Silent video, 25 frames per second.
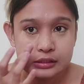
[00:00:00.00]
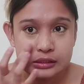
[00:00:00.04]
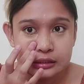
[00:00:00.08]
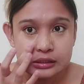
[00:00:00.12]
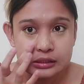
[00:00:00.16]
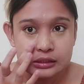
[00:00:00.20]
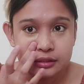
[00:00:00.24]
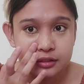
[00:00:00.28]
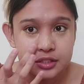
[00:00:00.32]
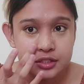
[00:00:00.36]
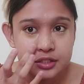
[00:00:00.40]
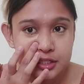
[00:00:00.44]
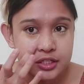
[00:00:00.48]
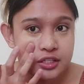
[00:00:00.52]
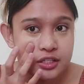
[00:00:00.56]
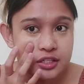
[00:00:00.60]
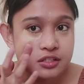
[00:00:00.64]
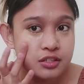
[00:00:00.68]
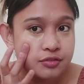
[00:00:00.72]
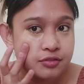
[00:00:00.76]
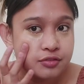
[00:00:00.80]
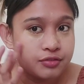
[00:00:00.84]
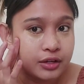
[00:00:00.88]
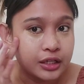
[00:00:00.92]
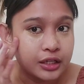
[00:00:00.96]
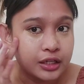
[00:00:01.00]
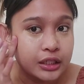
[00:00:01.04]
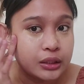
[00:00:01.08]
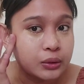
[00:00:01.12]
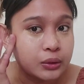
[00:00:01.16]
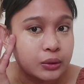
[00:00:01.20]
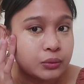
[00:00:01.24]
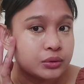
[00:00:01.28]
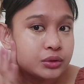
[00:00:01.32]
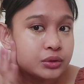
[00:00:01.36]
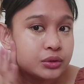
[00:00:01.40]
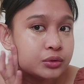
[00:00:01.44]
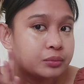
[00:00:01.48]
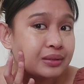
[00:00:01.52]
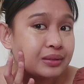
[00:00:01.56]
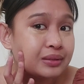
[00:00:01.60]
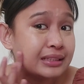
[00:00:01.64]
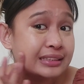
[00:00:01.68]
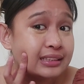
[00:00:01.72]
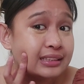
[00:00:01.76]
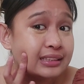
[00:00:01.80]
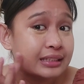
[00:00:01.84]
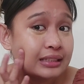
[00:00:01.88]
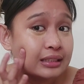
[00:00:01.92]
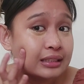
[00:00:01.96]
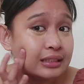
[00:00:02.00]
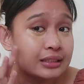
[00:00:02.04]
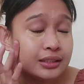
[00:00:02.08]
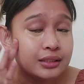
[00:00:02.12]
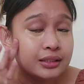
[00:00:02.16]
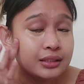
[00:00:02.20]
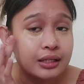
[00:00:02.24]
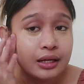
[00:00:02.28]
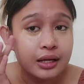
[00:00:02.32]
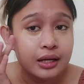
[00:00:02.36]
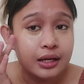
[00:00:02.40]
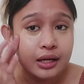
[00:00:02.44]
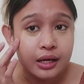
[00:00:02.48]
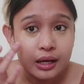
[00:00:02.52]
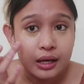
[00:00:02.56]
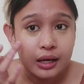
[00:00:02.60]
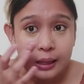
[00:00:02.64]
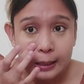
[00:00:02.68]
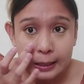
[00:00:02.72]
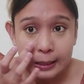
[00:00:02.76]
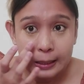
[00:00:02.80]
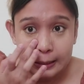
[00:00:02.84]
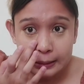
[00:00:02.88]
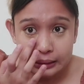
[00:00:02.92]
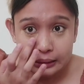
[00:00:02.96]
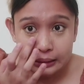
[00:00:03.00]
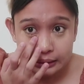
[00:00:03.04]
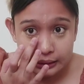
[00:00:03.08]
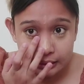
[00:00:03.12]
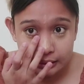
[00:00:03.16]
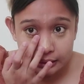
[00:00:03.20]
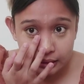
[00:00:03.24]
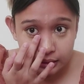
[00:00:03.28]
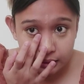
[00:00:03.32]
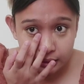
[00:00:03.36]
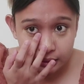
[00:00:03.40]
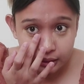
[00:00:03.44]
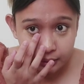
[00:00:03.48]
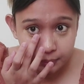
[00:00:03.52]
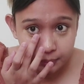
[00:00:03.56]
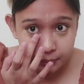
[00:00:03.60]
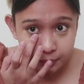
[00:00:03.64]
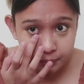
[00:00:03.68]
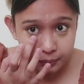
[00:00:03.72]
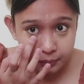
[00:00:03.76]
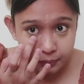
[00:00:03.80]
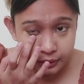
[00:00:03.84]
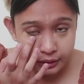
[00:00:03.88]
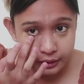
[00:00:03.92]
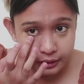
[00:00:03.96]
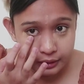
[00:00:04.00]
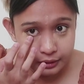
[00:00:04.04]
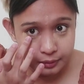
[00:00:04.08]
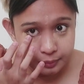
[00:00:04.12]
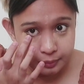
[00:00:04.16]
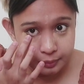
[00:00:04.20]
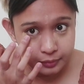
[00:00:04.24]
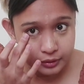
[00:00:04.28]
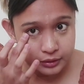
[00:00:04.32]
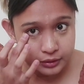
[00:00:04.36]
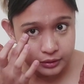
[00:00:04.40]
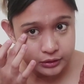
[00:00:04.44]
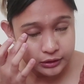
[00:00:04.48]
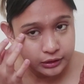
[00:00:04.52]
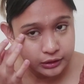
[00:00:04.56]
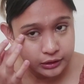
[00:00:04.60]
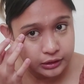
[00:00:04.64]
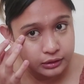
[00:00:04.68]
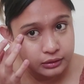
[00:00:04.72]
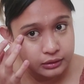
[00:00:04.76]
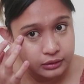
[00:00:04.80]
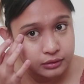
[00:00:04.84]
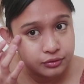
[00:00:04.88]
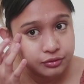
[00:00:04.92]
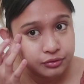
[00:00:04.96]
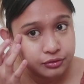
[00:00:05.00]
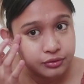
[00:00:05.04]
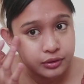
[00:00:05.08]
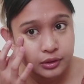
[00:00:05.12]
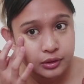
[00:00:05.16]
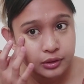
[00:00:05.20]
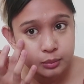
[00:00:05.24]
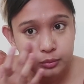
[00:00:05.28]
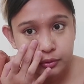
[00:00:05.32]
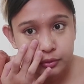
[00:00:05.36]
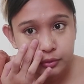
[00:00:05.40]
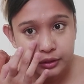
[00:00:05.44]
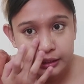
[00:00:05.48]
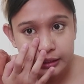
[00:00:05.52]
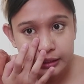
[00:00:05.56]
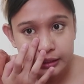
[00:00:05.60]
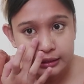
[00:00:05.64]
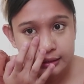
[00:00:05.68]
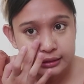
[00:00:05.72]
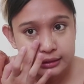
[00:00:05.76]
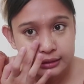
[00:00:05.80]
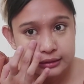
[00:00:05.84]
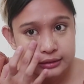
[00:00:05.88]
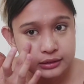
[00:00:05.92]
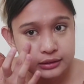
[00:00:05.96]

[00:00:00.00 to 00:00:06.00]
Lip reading: the shade is very close to my skin. And then, ang hirap maghanap ng shade for morenas.